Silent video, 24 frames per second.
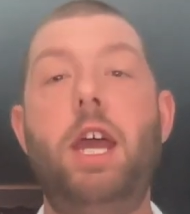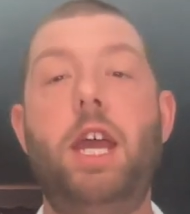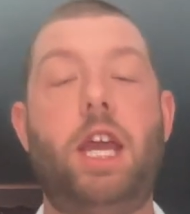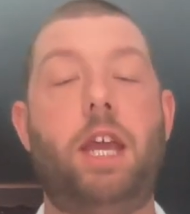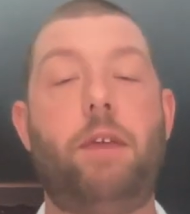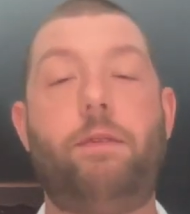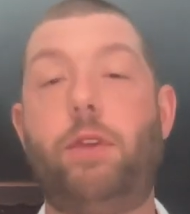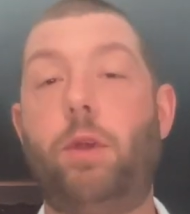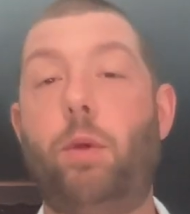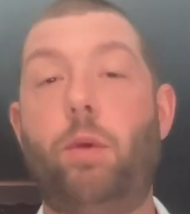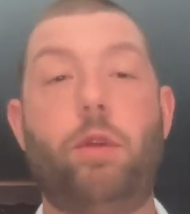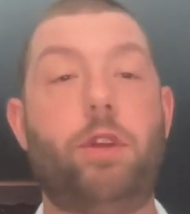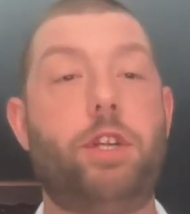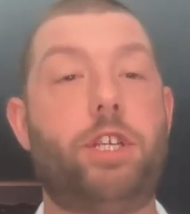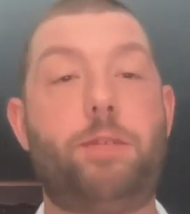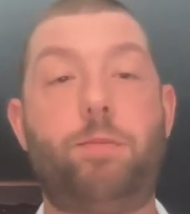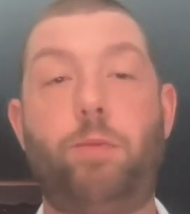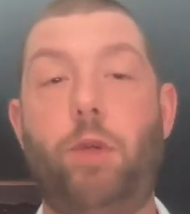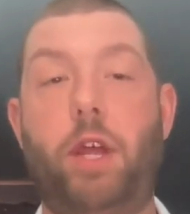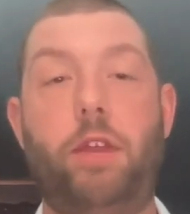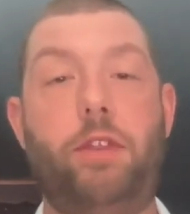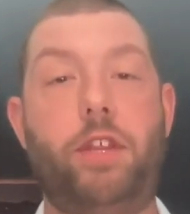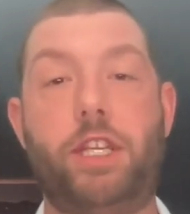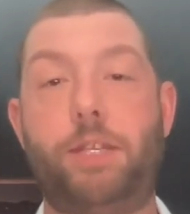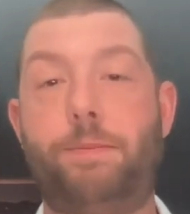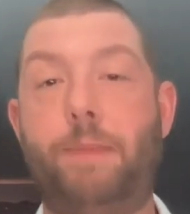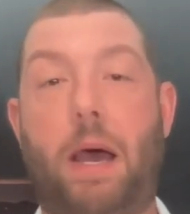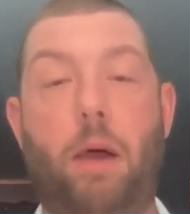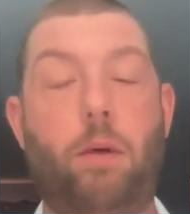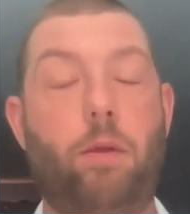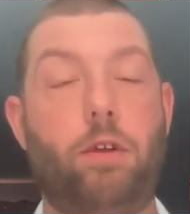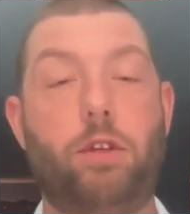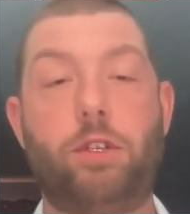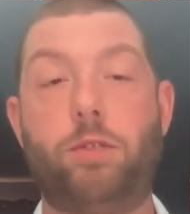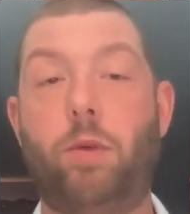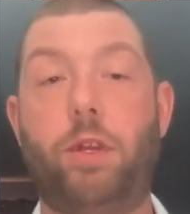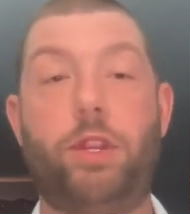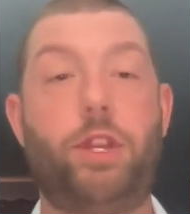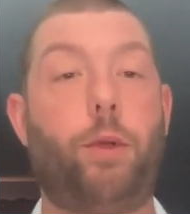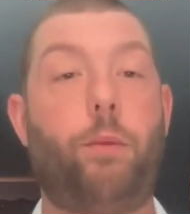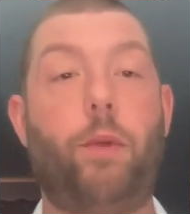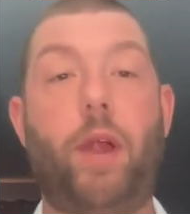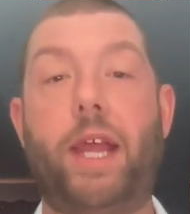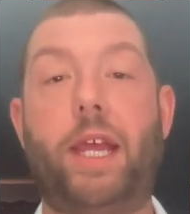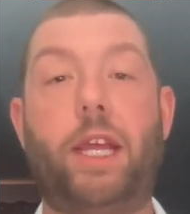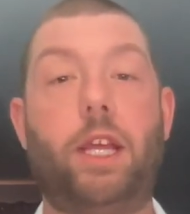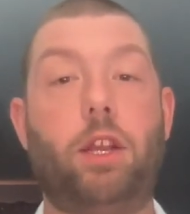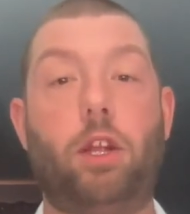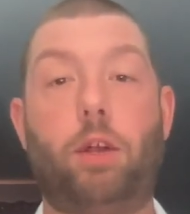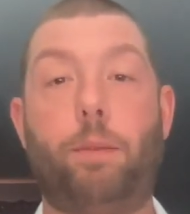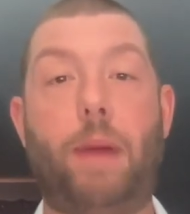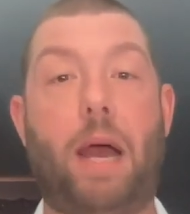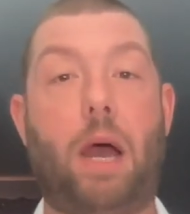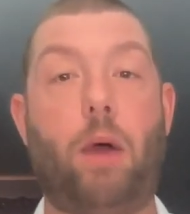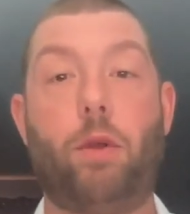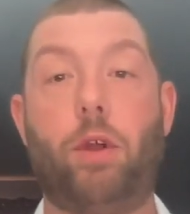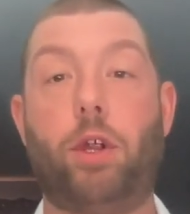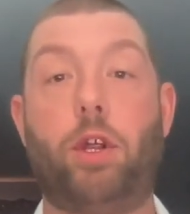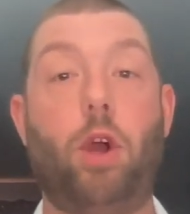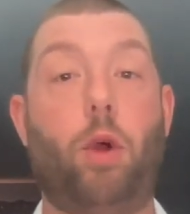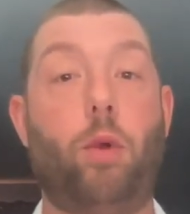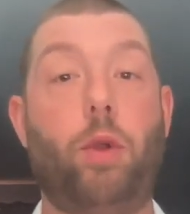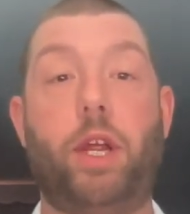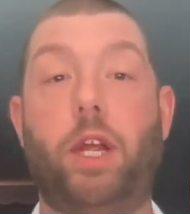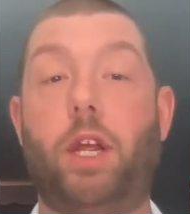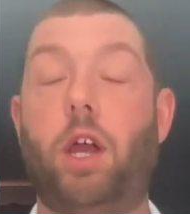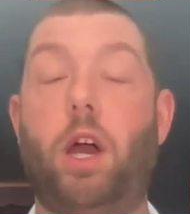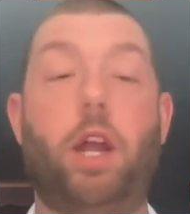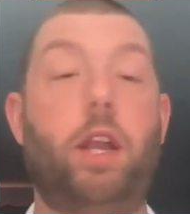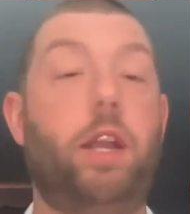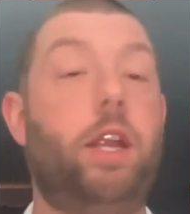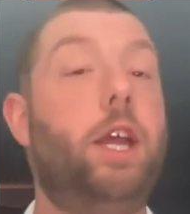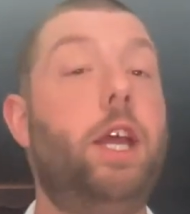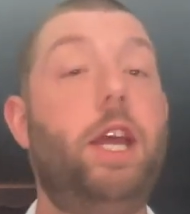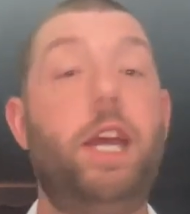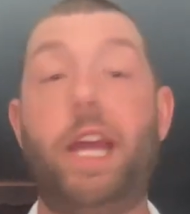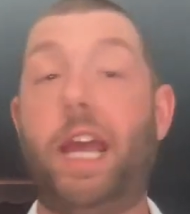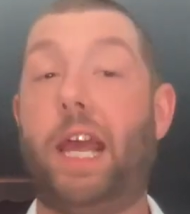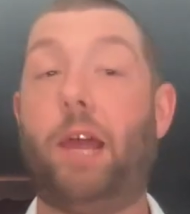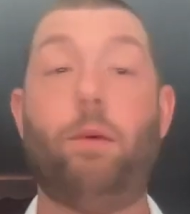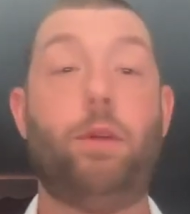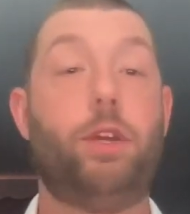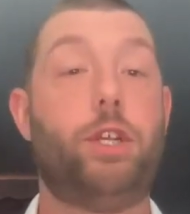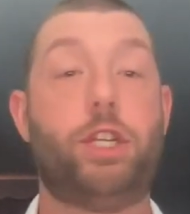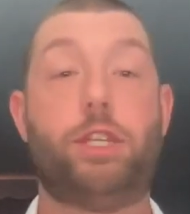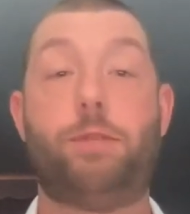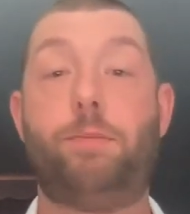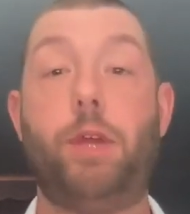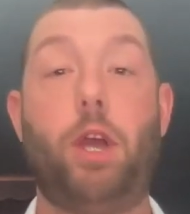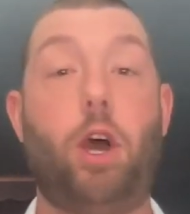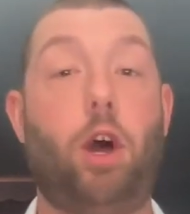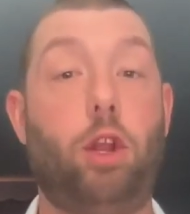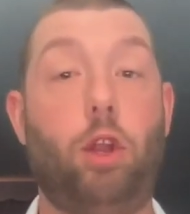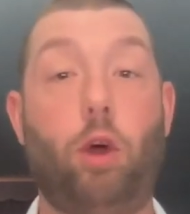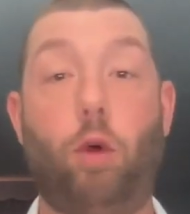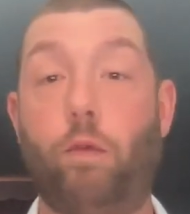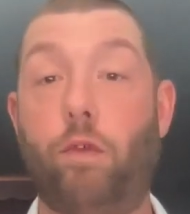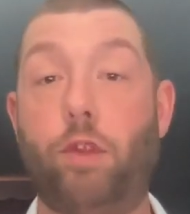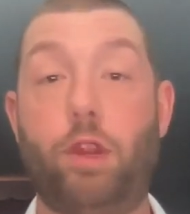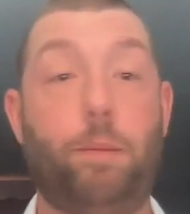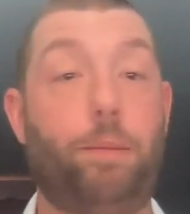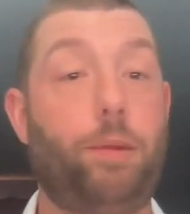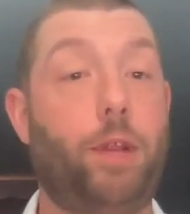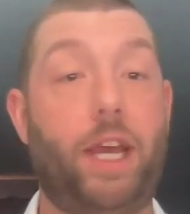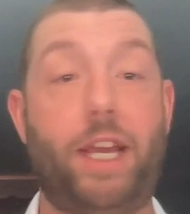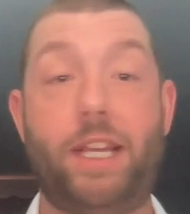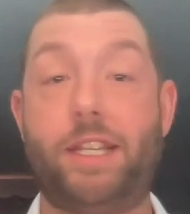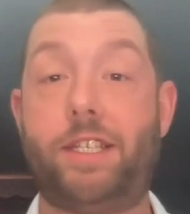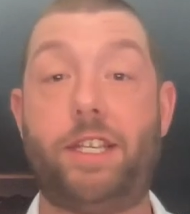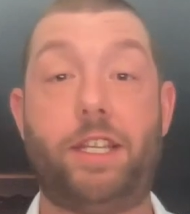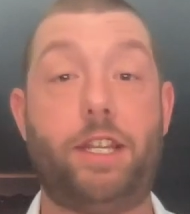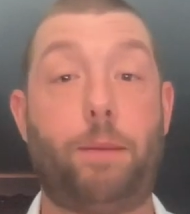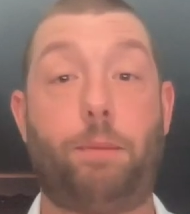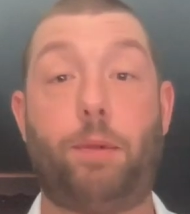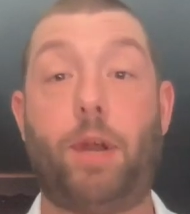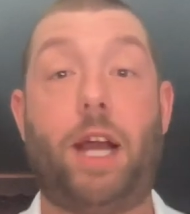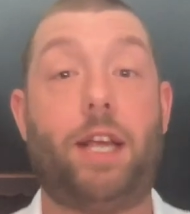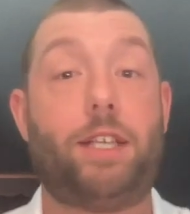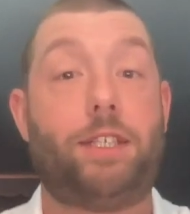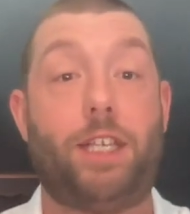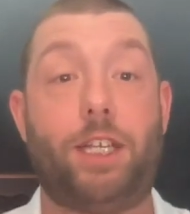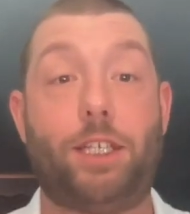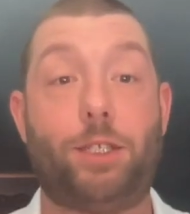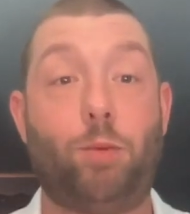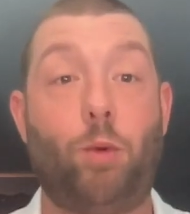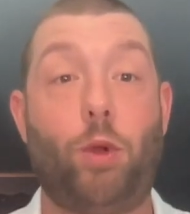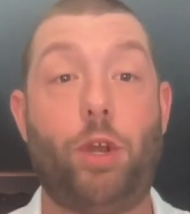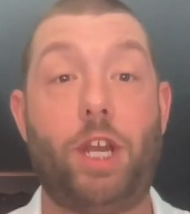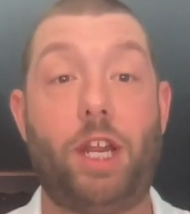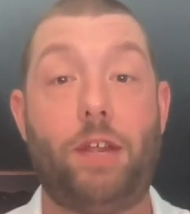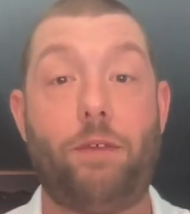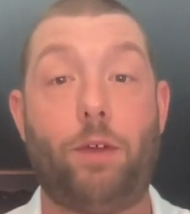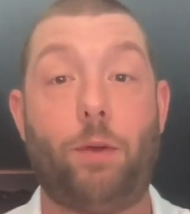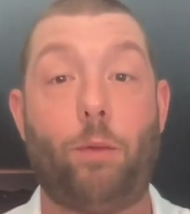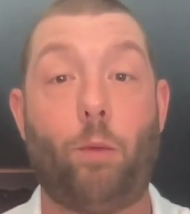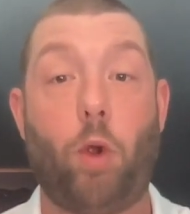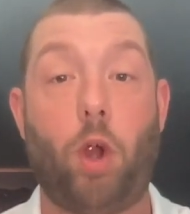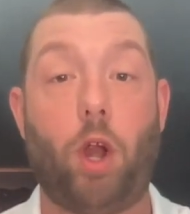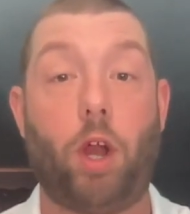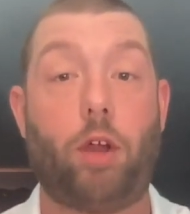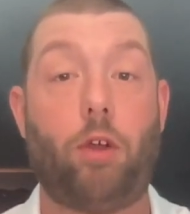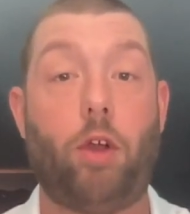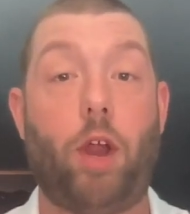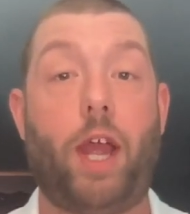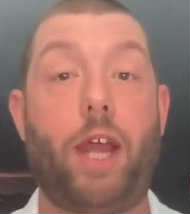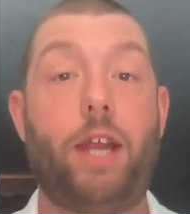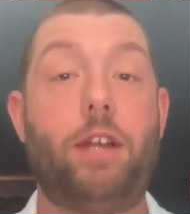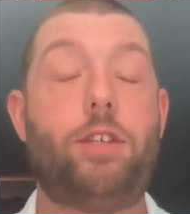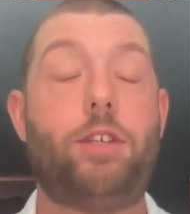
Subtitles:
If you were to spray these powders with a regular powder coating gun, it would just be all over the place and the process wouldn't even work, right?